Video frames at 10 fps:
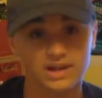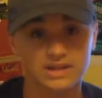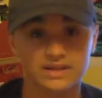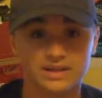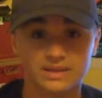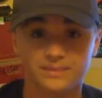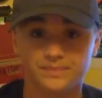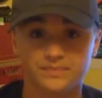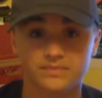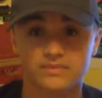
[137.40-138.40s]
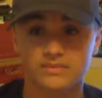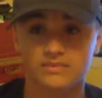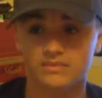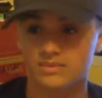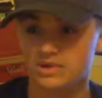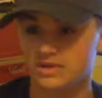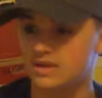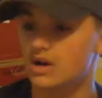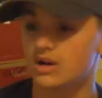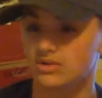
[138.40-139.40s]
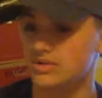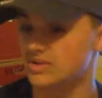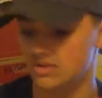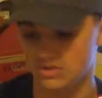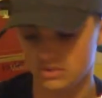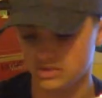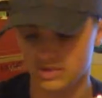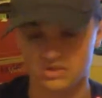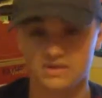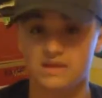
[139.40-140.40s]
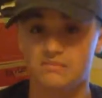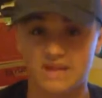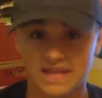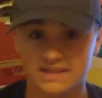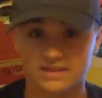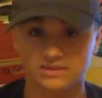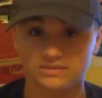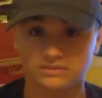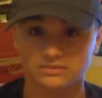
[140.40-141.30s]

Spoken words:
like the colored sole. Just looks amazing.